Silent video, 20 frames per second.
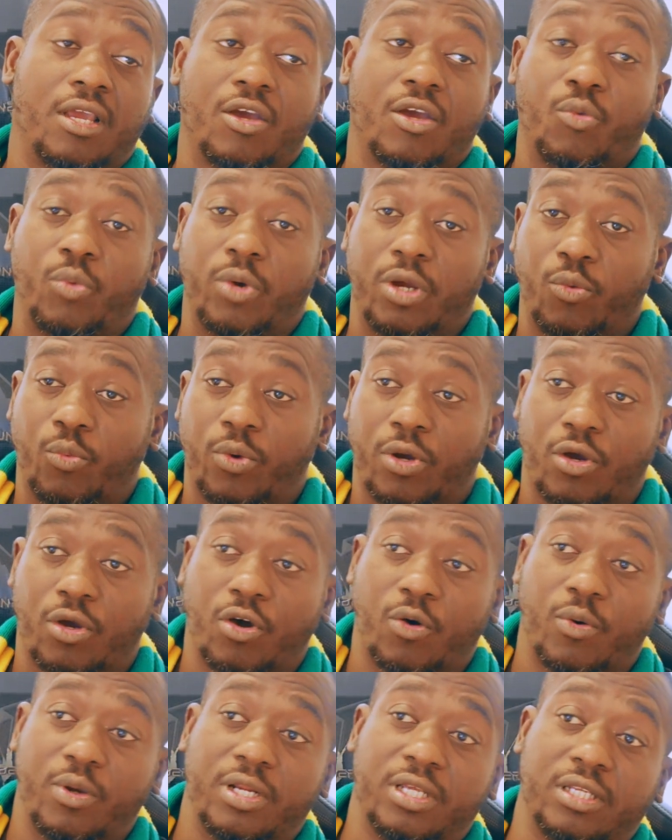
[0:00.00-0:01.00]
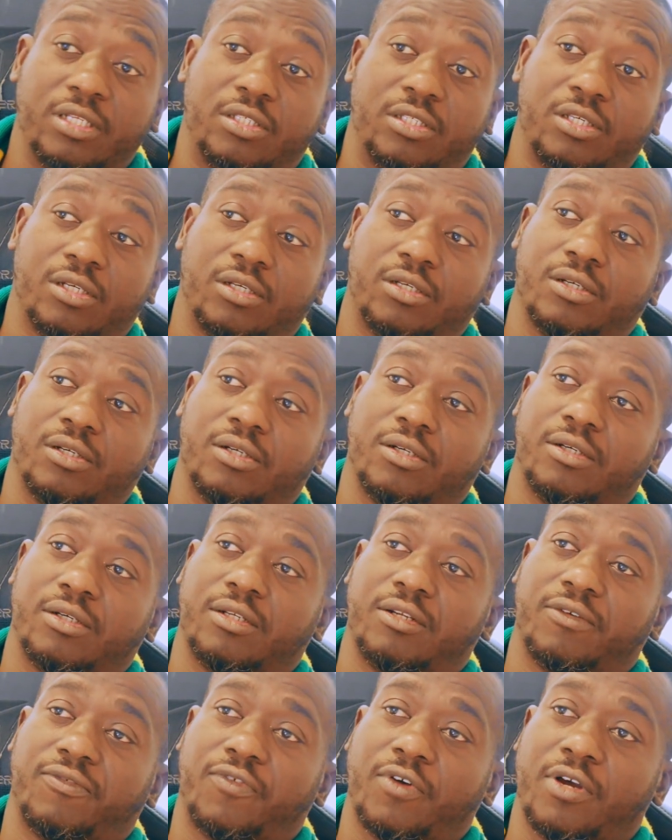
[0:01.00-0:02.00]
We're going into
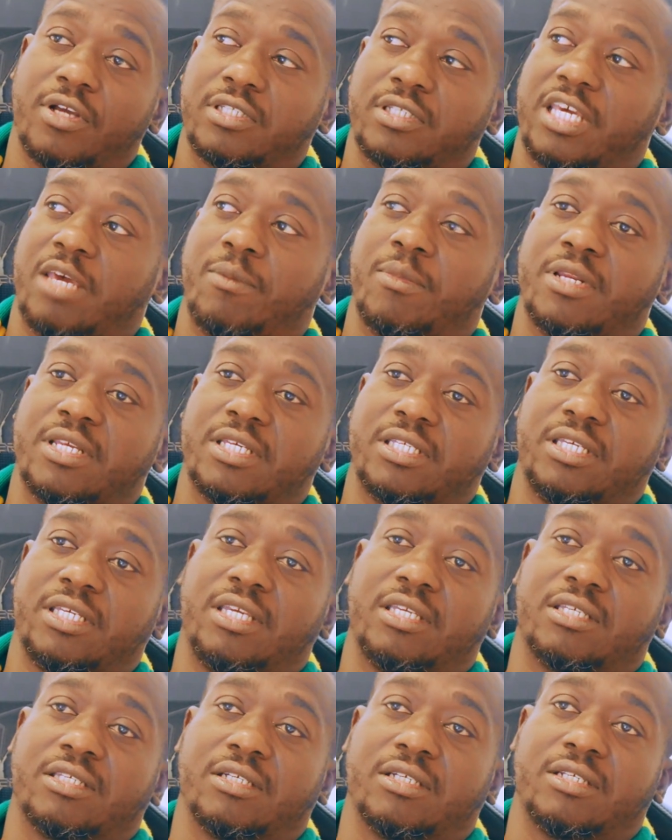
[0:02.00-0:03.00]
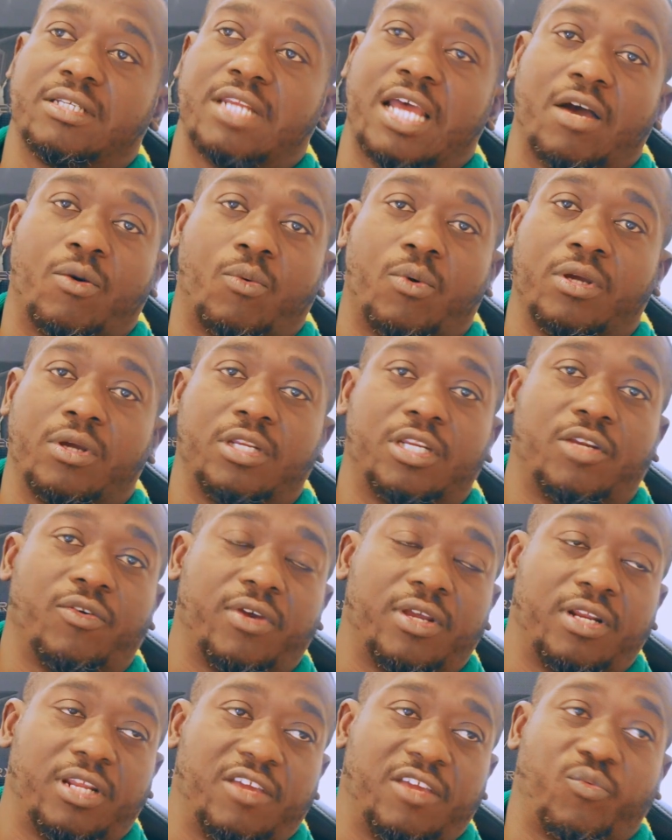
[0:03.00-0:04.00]
the first game of the season not
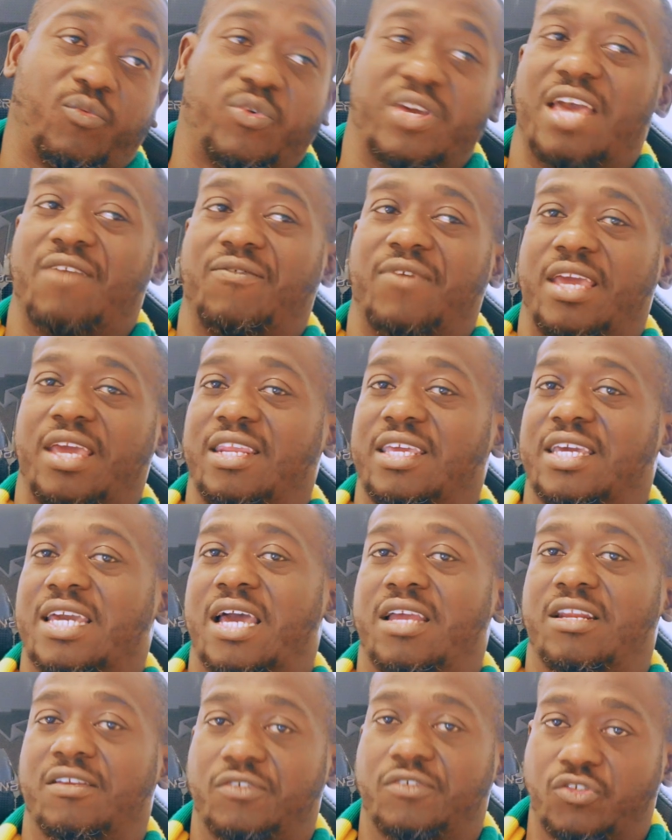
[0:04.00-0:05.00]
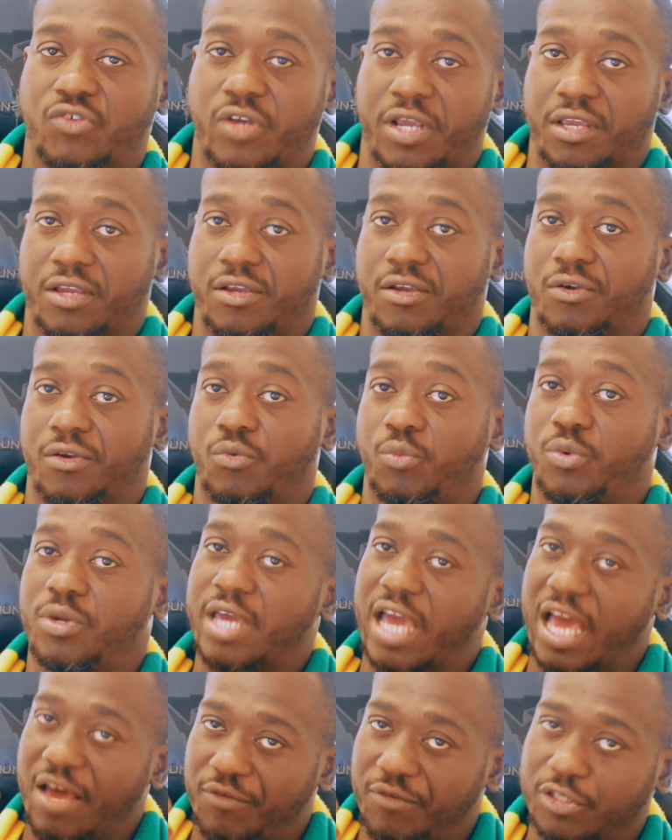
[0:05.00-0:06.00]
wondering we have any kind of striker. We
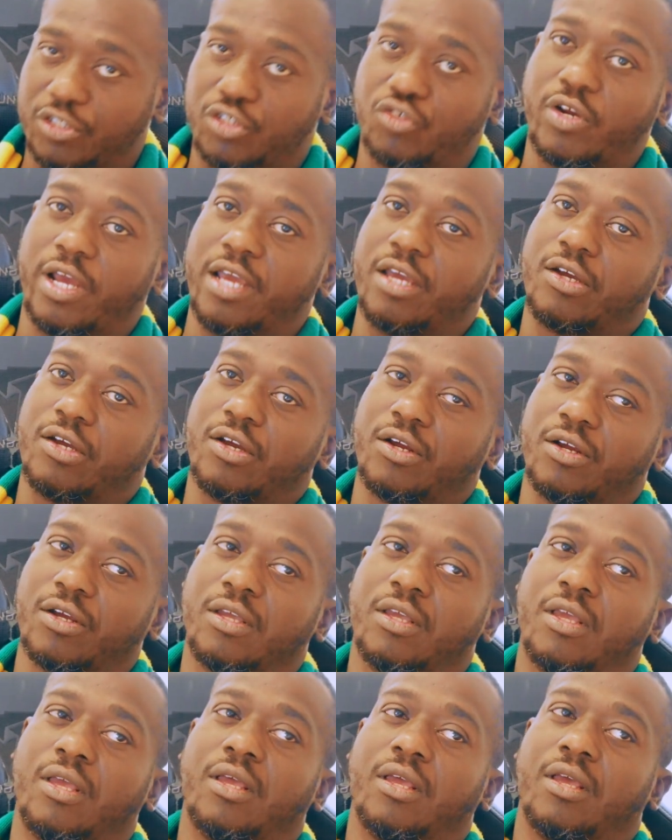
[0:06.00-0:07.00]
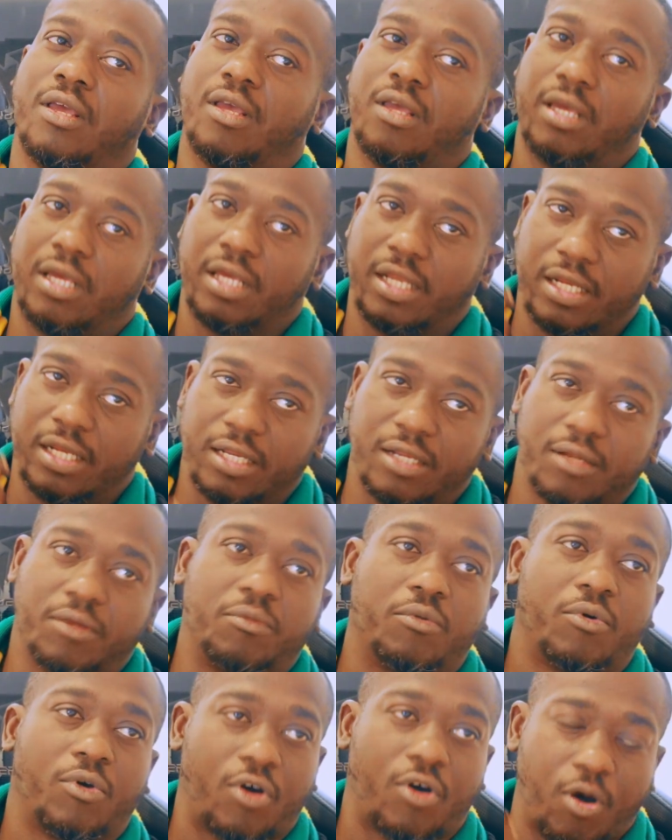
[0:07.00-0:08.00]
have a striker.
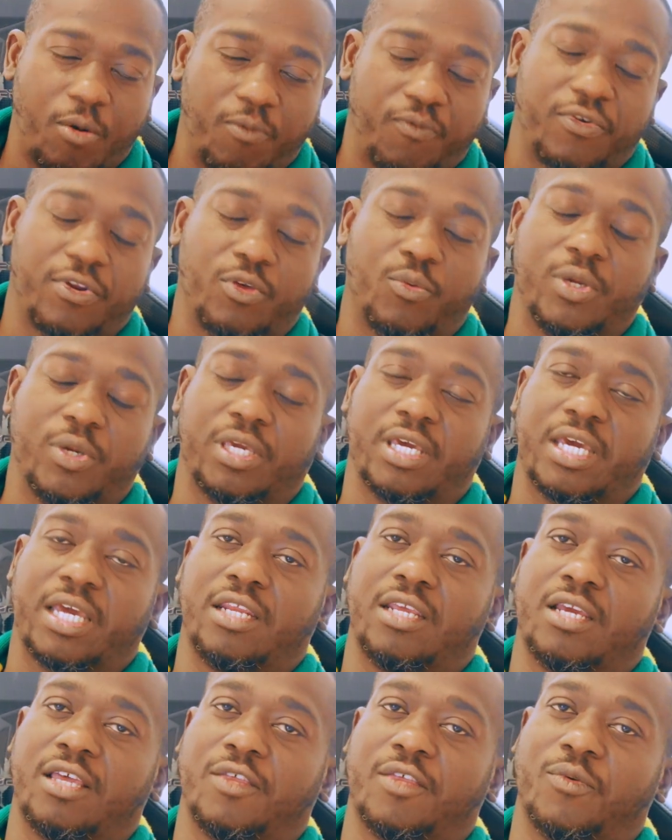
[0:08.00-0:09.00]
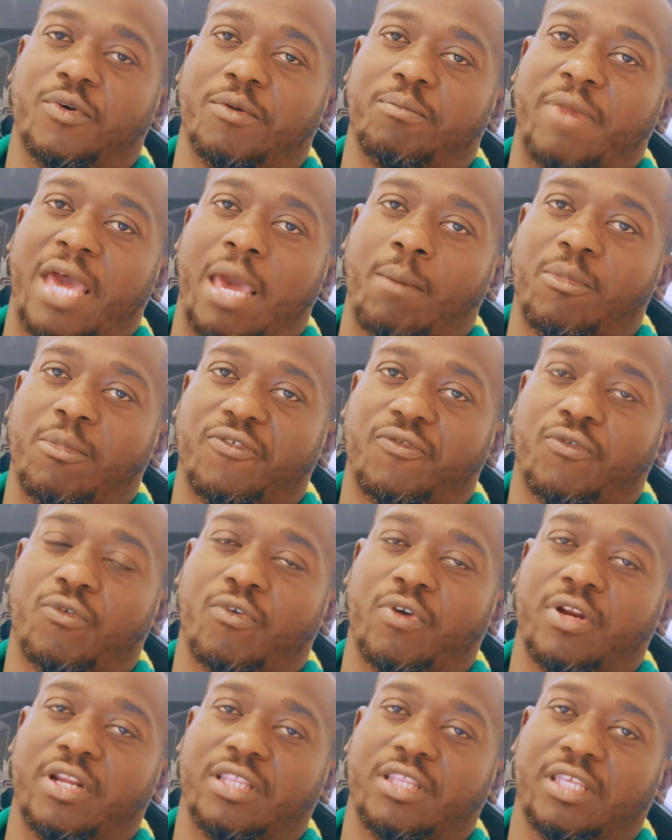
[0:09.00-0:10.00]
Hopefully we can get the other one back
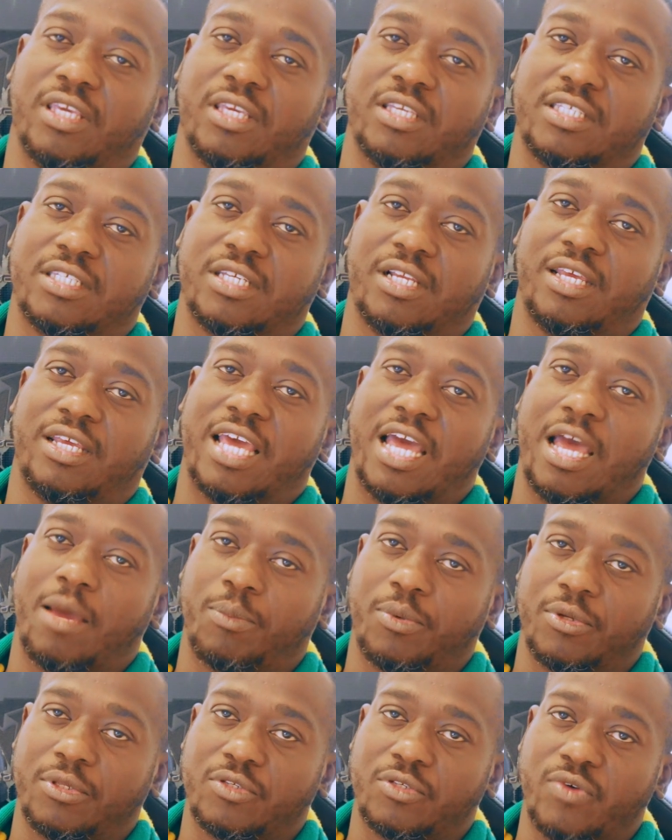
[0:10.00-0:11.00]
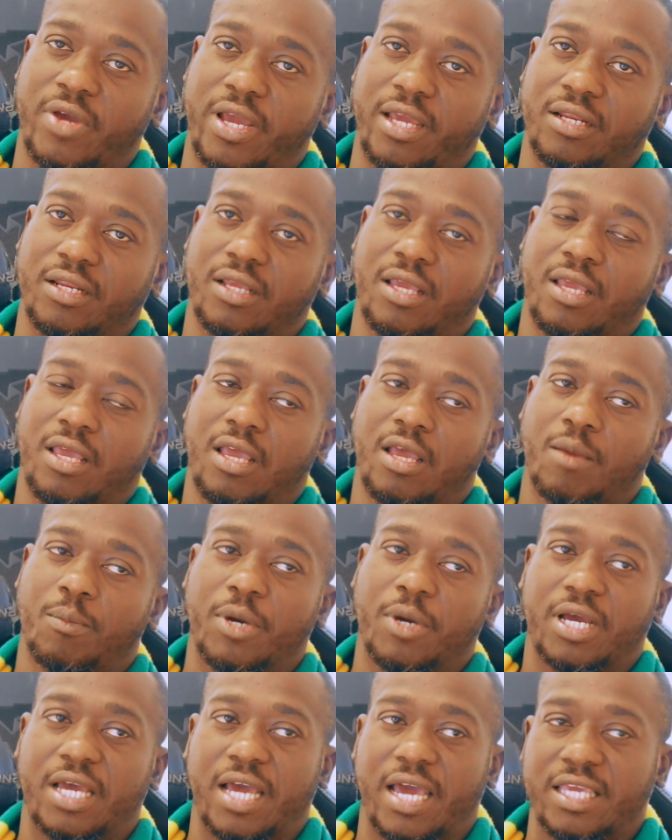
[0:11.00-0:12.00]
before anything silly happens, right?
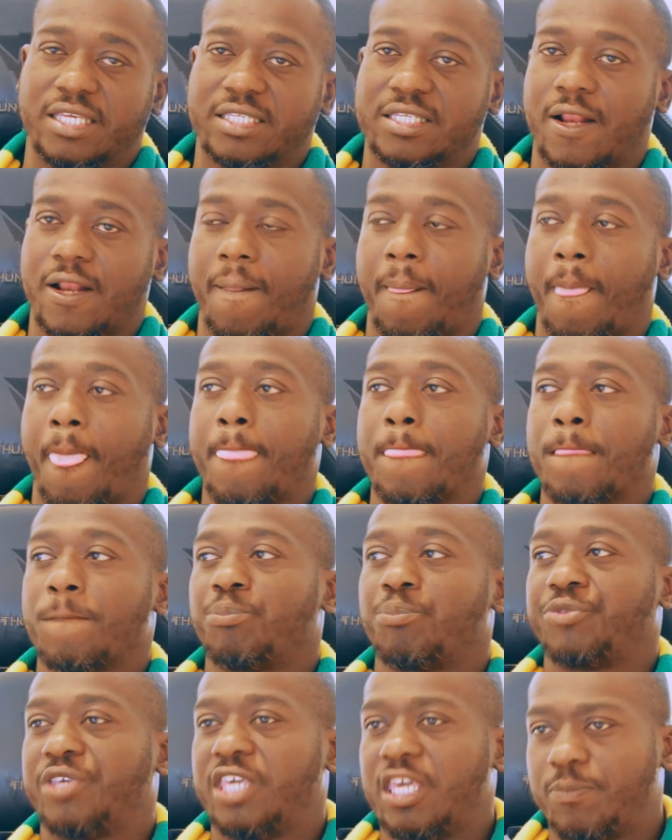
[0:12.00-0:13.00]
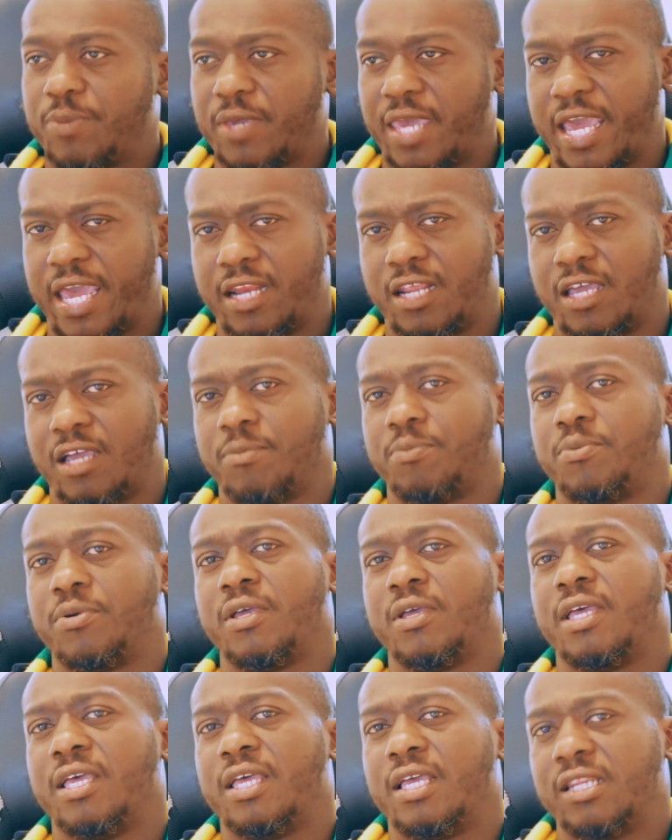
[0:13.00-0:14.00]
But guys, keep your head up.
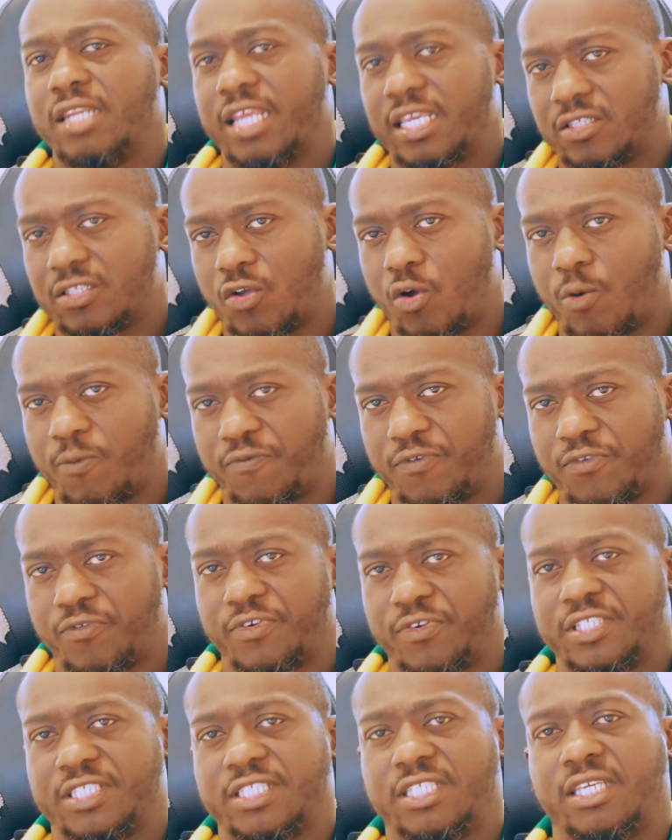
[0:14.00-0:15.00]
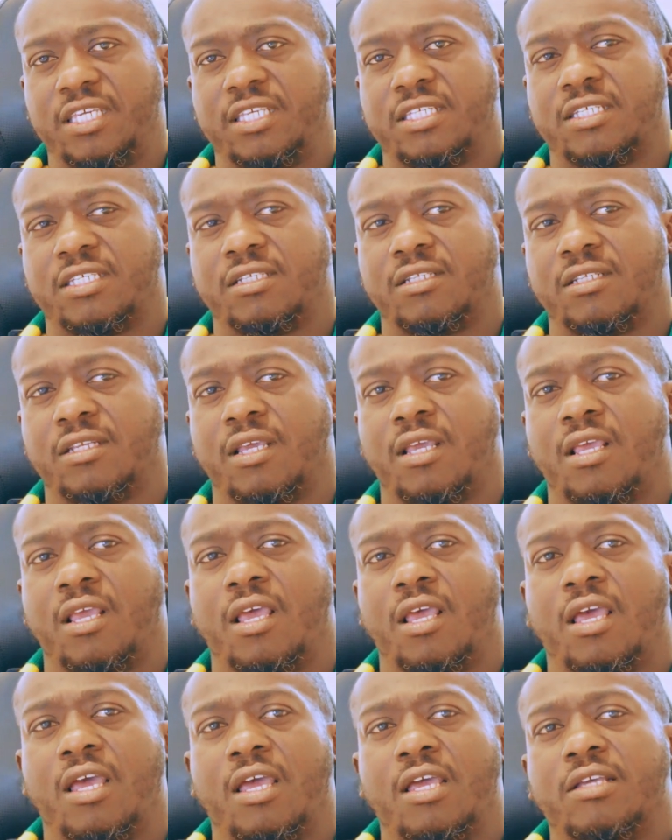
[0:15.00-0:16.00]
Let's hope for the season.
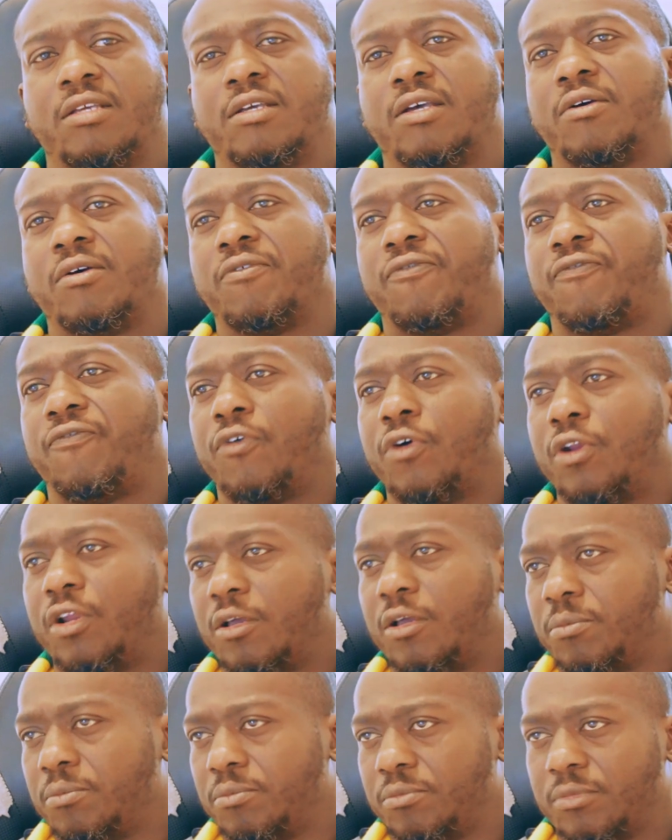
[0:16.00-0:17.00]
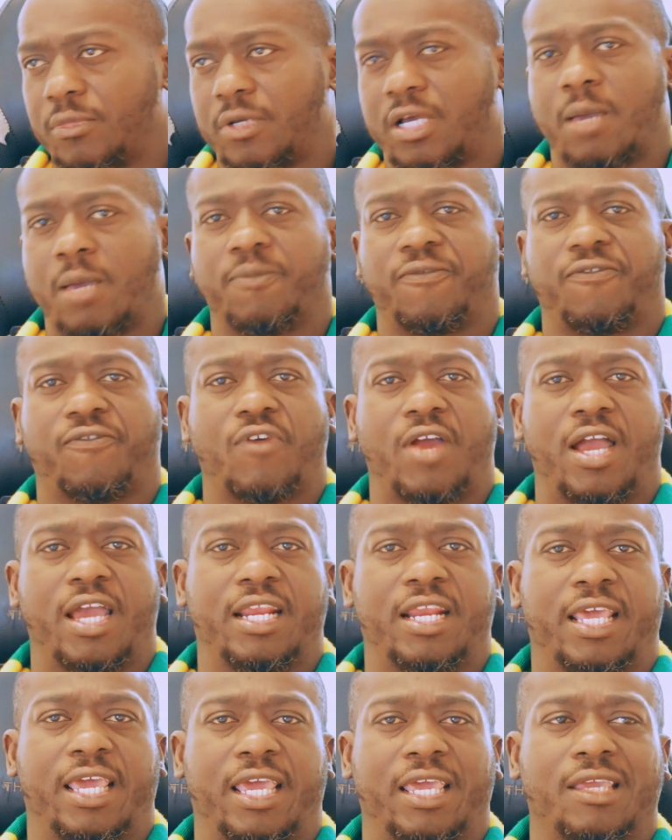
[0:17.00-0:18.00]
Fulham come
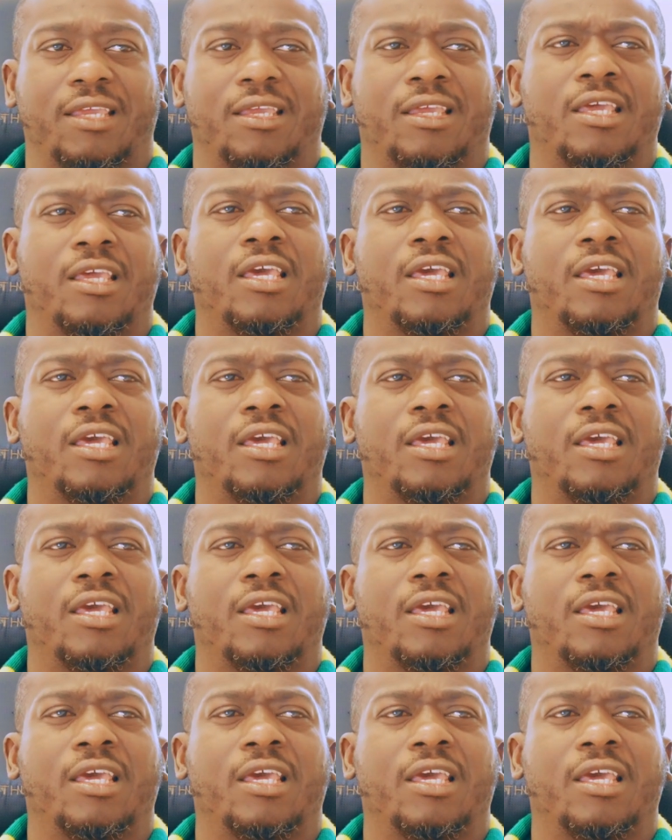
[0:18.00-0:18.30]
Friday.